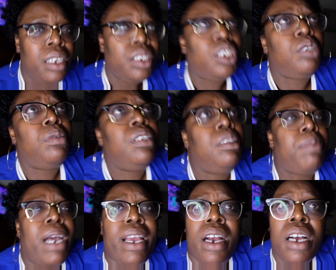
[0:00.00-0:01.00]
she was
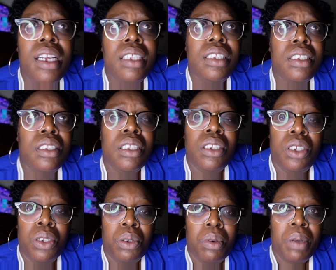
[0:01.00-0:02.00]
by us,
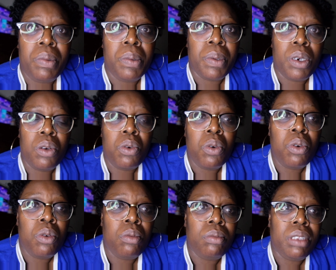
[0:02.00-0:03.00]
you know, when we were
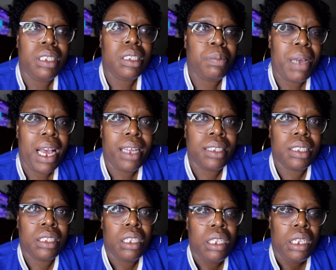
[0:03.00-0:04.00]
home this past
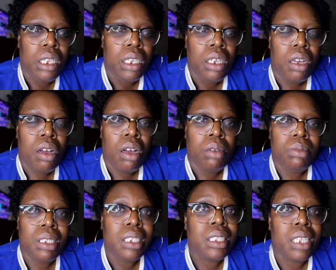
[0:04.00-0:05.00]

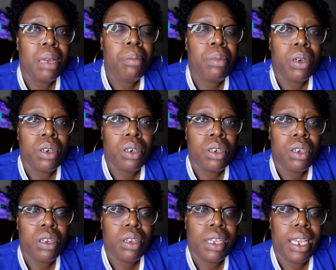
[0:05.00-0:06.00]
December.
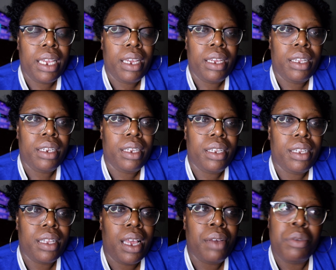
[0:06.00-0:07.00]
And
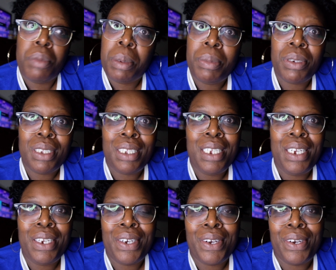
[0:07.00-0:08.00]
I remember
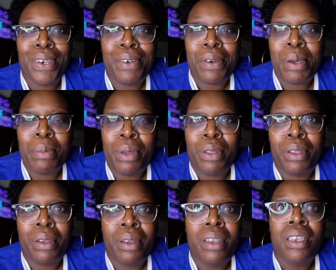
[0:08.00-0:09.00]
seeing her
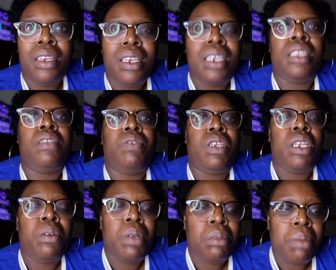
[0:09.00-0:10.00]
grandmother in the
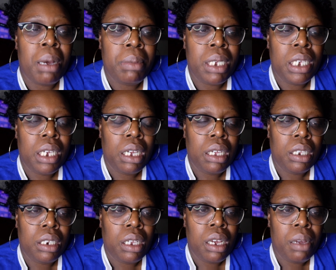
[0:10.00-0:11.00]
video with mommy,
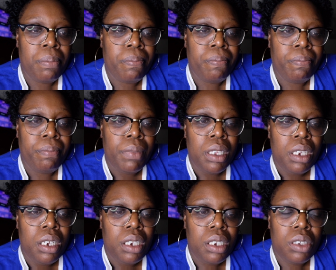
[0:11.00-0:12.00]
and
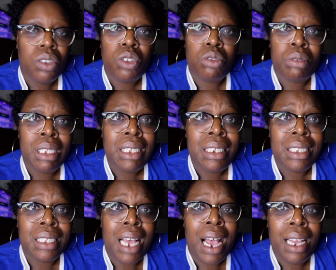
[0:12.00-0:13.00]
you know, it's really
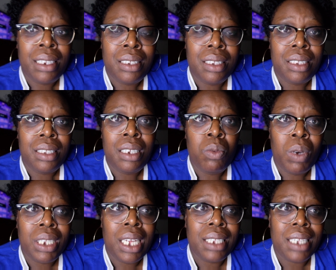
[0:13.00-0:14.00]
sad to see
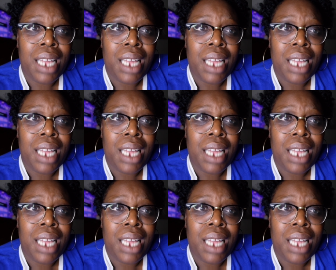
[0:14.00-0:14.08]
what has